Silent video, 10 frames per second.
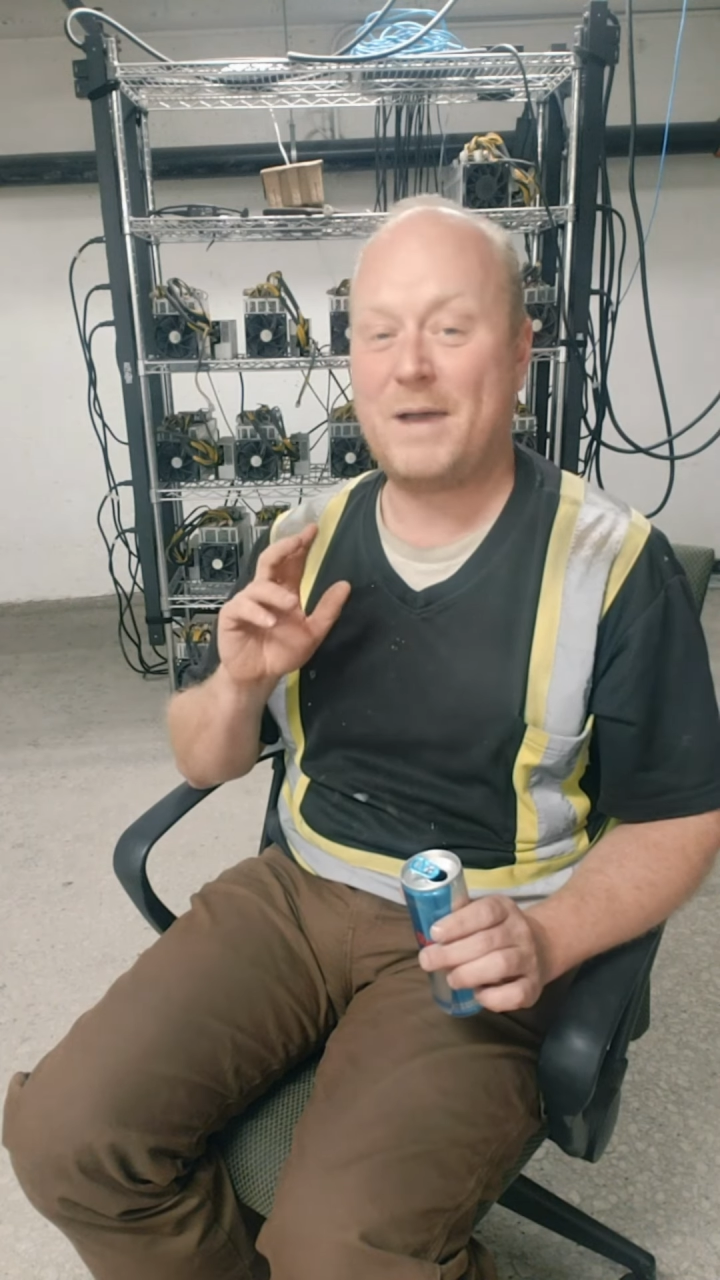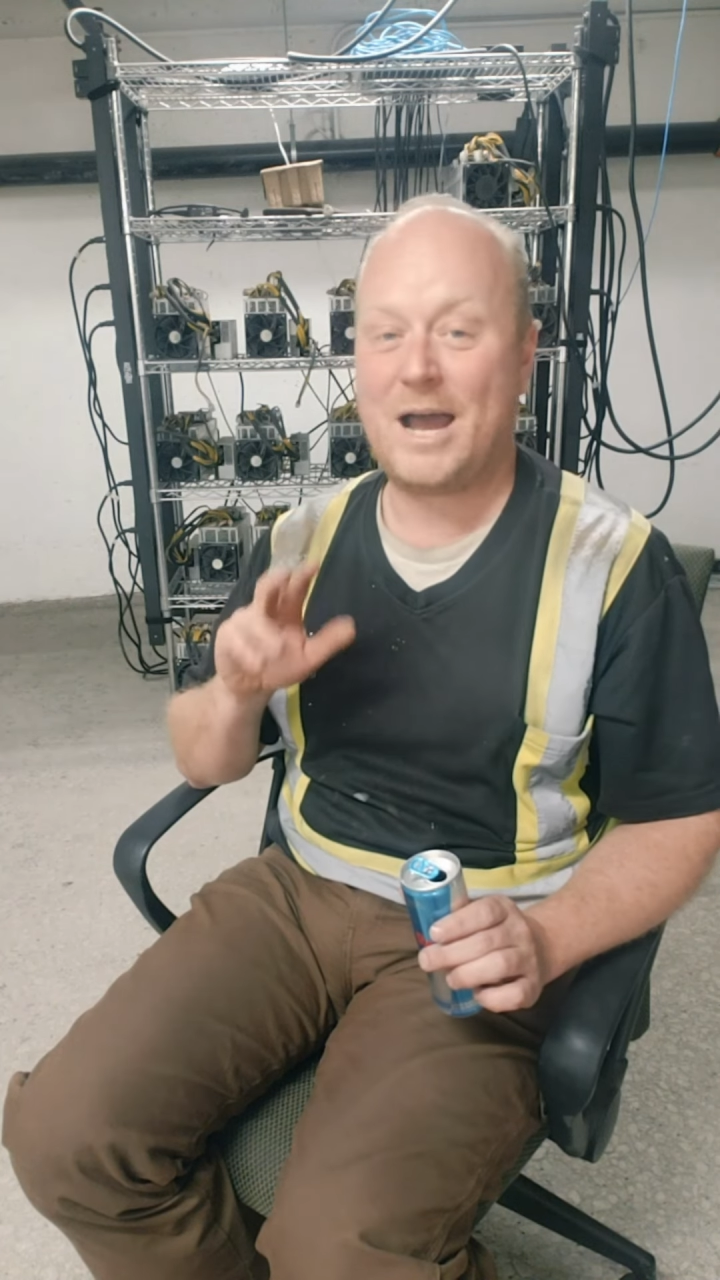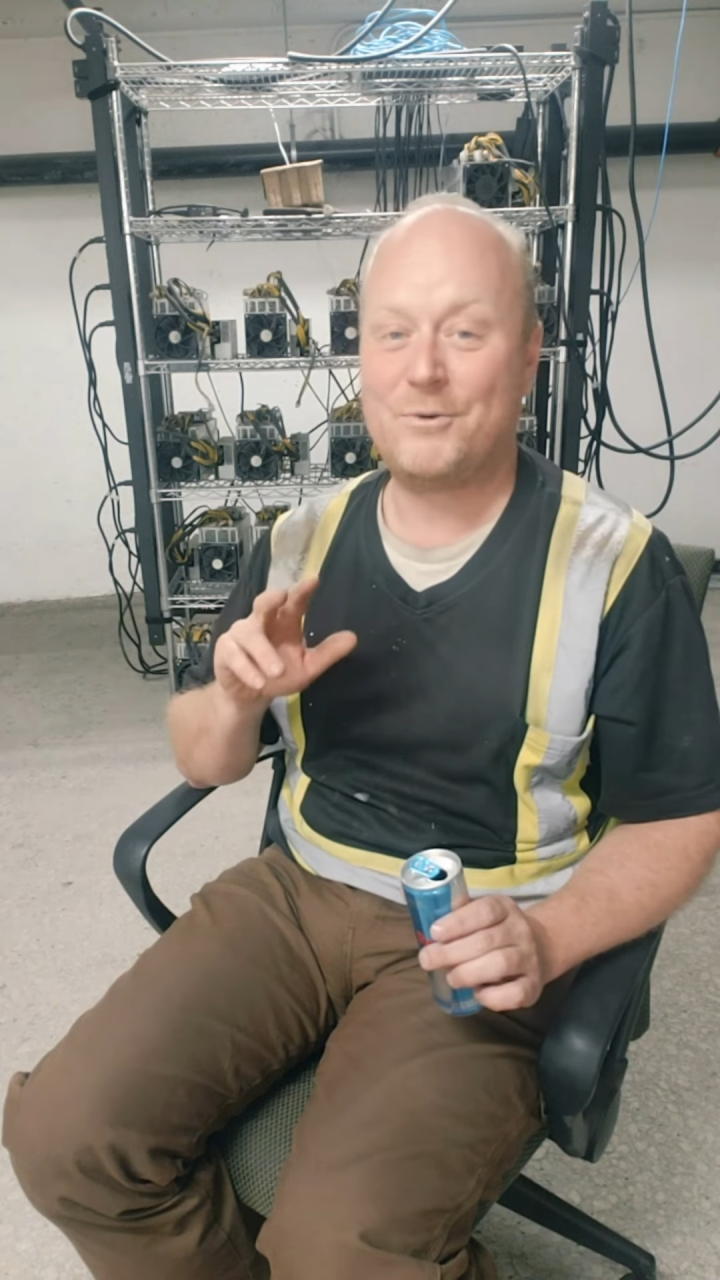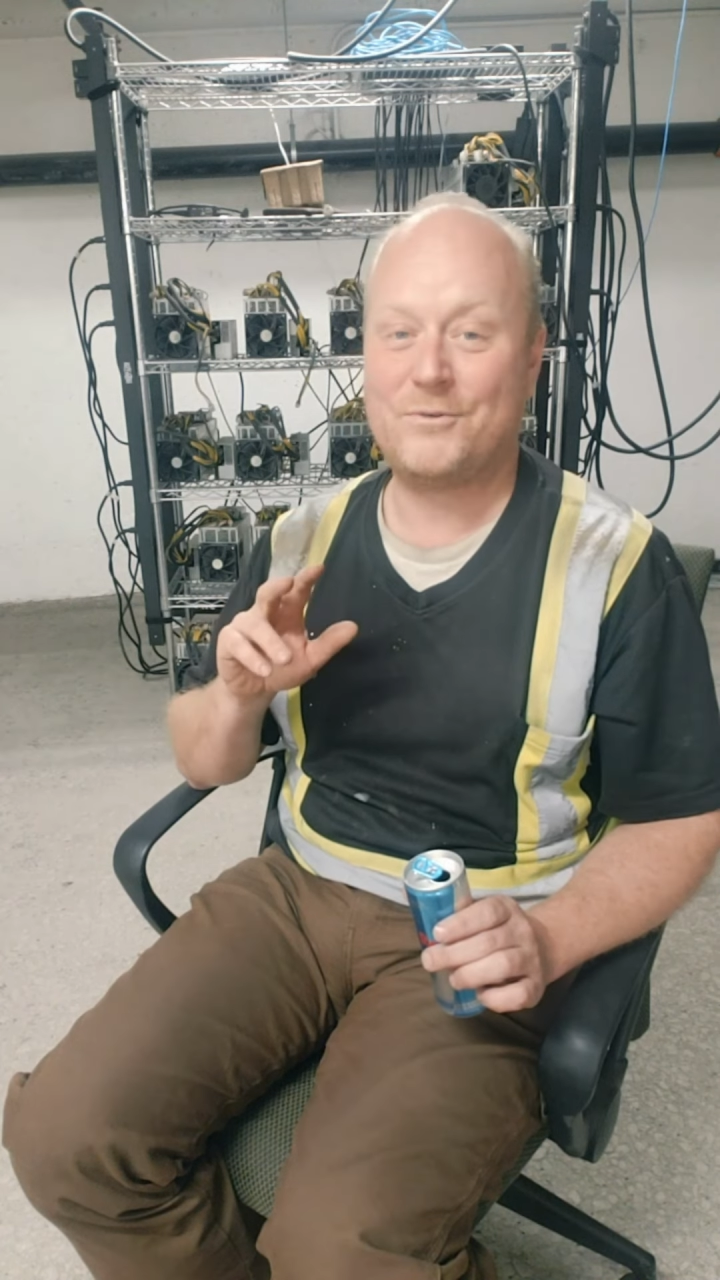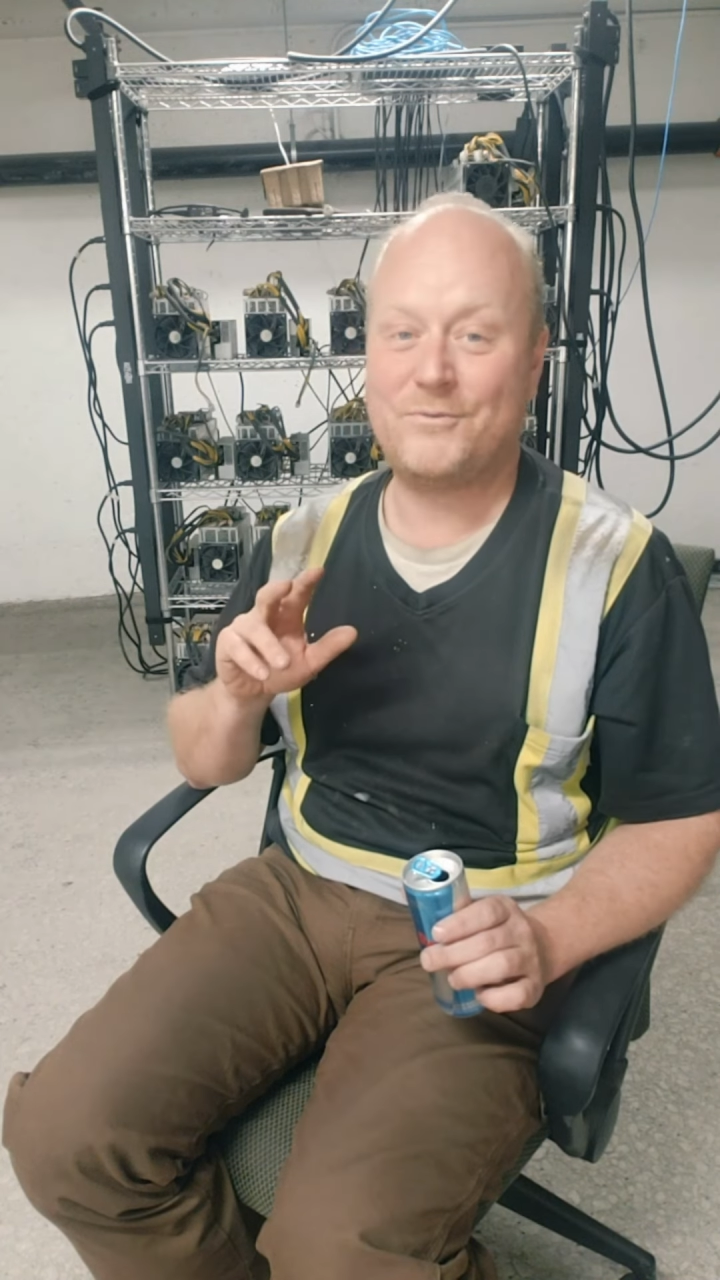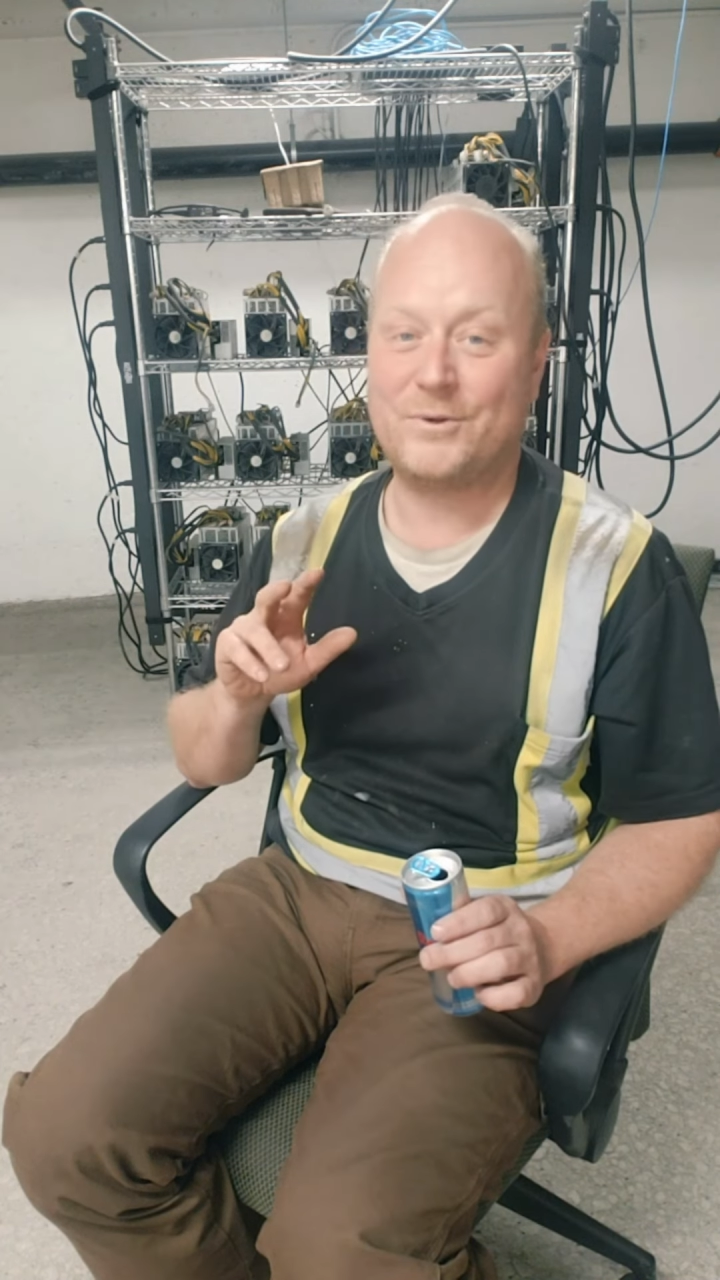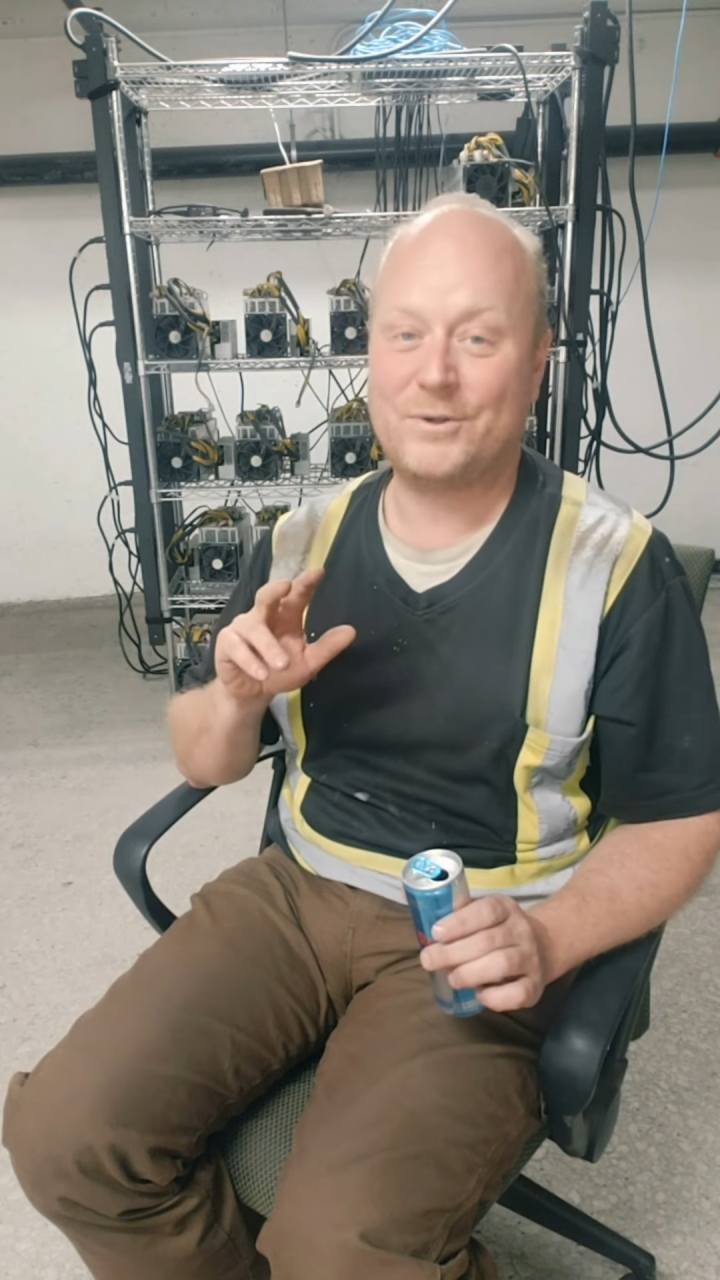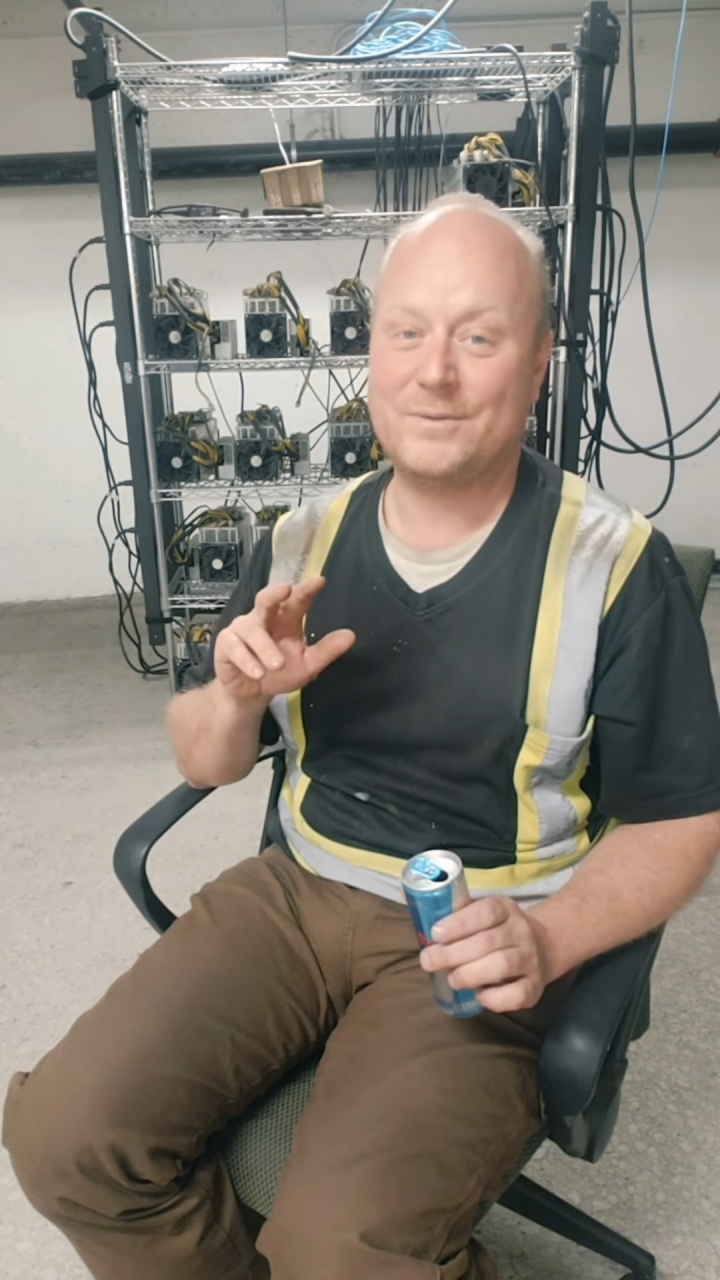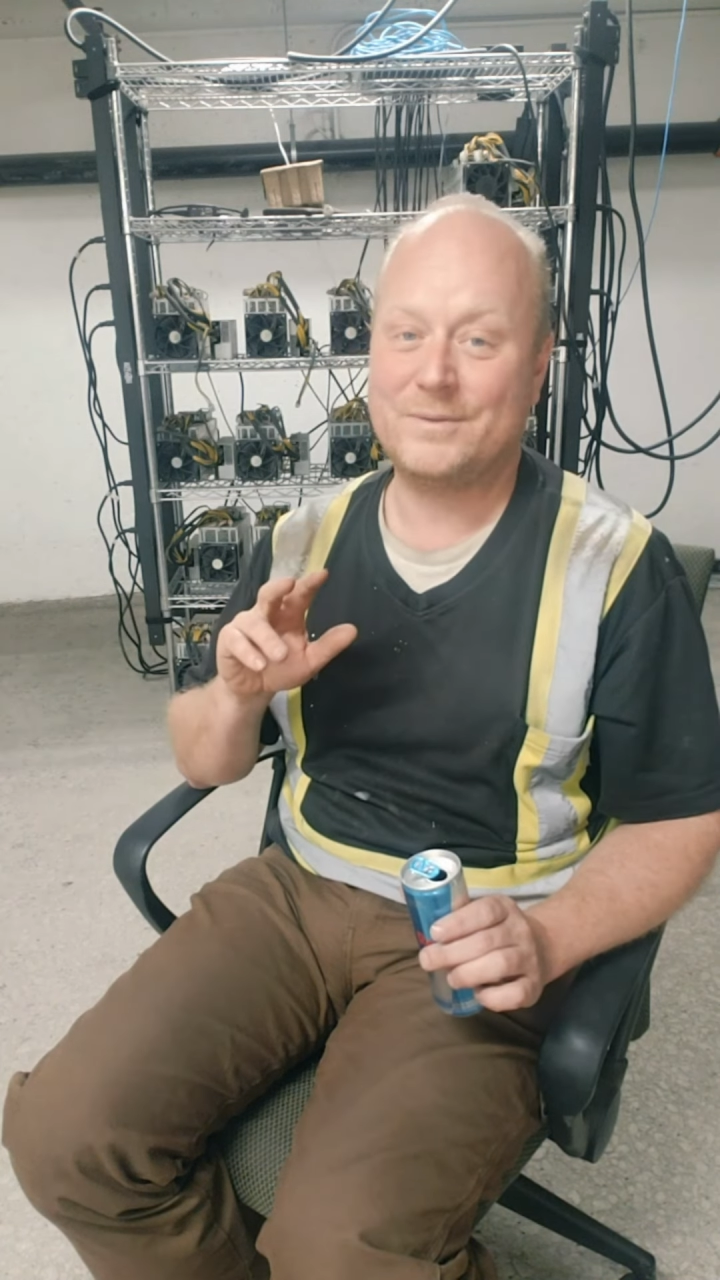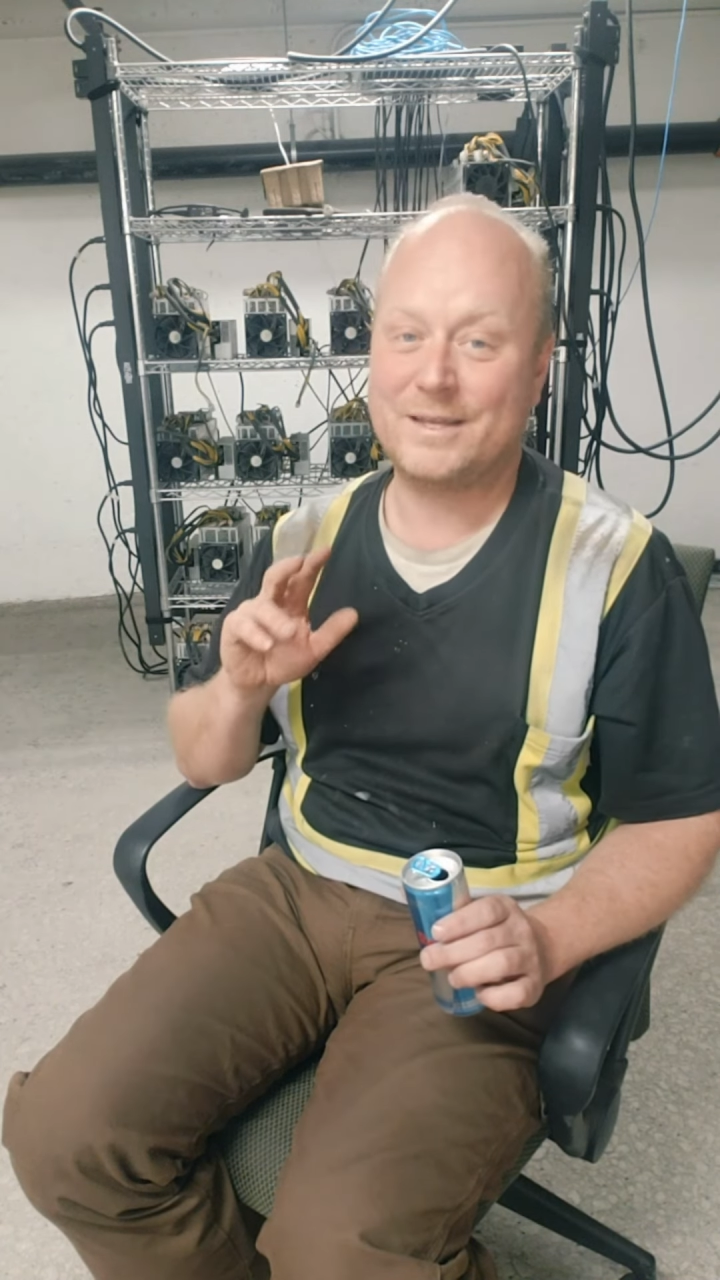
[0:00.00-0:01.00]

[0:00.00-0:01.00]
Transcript: powerful